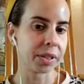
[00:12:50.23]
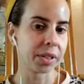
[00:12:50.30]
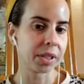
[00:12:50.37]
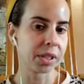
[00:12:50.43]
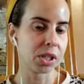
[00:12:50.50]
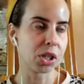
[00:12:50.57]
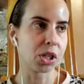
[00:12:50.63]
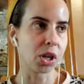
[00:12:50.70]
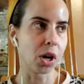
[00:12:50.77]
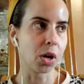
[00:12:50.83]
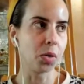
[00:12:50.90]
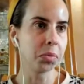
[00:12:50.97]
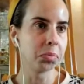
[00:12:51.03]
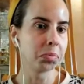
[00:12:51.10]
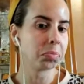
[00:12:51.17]
No.
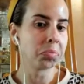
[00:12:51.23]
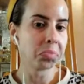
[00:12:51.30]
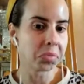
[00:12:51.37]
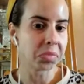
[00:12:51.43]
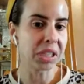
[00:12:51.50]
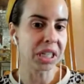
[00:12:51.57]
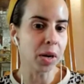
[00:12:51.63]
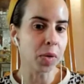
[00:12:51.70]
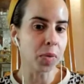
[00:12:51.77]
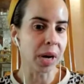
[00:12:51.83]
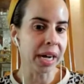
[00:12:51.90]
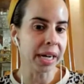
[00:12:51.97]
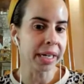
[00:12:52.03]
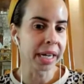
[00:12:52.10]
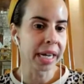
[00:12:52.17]
So, you know
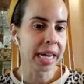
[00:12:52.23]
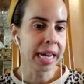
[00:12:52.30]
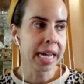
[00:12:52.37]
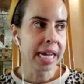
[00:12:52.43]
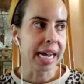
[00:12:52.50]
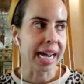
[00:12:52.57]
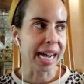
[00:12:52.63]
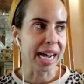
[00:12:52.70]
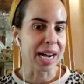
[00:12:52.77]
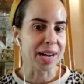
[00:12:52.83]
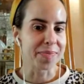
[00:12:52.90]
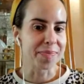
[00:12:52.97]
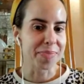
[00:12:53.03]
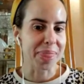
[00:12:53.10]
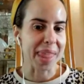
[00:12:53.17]
what?
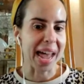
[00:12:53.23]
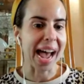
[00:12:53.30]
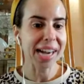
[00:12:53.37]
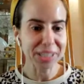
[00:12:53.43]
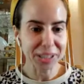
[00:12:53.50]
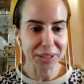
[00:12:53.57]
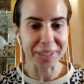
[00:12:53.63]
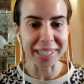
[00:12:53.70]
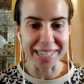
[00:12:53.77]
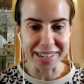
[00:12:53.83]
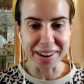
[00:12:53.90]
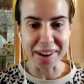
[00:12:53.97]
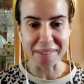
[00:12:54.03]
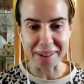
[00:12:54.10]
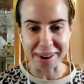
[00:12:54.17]
Actually, you
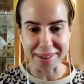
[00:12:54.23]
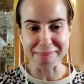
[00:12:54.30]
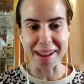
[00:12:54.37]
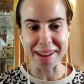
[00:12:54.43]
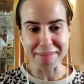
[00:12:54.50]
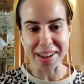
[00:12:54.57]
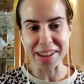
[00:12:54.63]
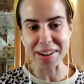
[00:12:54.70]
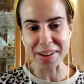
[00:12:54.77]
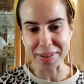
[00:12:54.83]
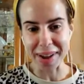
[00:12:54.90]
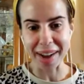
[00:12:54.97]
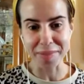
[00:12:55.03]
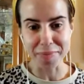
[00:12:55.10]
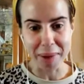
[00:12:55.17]
know what? Maybe you'd
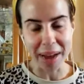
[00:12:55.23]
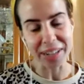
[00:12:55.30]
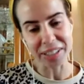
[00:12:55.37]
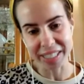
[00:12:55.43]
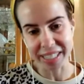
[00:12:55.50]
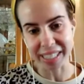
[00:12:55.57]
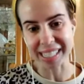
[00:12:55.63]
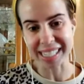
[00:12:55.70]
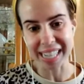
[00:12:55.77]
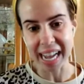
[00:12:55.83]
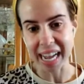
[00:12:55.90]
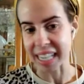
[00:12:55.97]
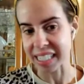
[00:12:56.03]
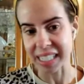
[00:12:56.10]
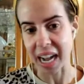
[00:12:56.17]
have better
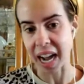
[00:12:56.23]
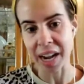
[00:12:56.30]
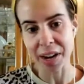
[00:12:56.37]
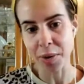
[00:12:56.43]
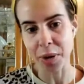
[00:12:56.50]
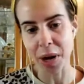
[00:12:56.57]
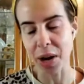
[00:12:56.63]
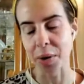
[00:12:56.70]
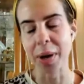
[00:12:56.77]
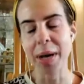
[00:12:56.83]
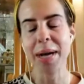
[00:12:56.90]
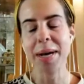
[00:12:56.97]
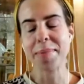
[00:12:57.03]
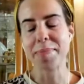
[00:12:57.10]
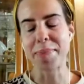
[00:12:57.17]
success. I don't know.
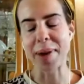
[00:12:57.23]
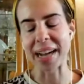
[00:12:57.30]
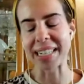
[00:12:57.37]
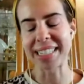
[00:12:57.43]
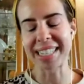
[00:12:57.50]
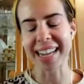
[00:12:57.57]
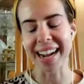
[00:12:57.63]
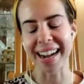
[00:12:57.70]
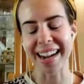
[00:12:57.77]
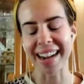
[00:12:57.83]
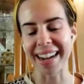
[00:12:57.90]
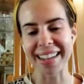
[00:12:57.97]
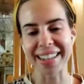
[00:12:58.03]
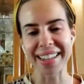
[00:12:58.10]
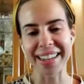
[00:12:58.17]
But,
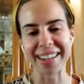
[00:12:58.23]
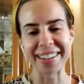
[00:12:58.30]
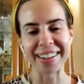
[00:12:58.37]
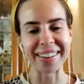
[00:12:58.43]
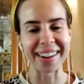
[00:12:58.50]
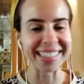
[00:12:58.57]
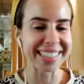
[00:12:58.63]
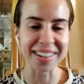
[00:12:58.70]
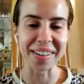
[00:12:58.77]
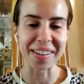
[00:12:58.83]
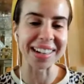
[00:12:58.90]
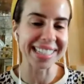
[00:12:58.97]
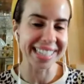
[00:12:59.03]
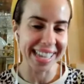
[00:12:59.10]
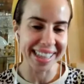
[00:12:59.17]
I
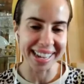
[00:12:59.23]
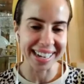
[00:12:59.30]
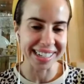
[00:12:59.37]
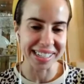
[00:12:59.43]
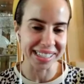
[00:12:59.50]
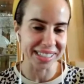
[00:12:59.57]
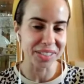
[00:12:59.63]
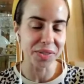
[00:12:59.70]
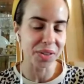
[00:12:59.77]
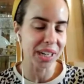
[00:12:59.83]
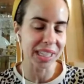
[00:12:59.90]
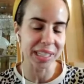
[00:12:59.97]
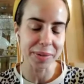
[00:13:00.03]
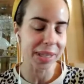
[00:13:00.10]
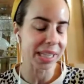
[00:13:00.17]
say that as
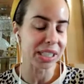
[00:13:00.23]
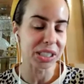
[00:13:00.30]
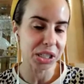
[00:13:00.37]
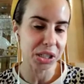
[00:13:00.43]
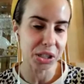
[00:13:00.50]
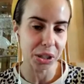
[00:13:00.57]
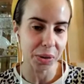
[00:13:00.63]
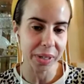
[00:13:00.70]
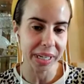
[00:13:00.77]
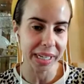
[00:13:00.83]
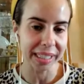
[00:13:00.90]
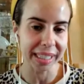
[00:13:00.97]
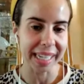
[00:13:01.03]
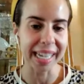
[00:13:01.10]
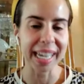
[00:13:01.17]
really, really just
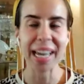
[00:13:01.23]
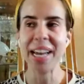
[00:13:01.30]
jokingly.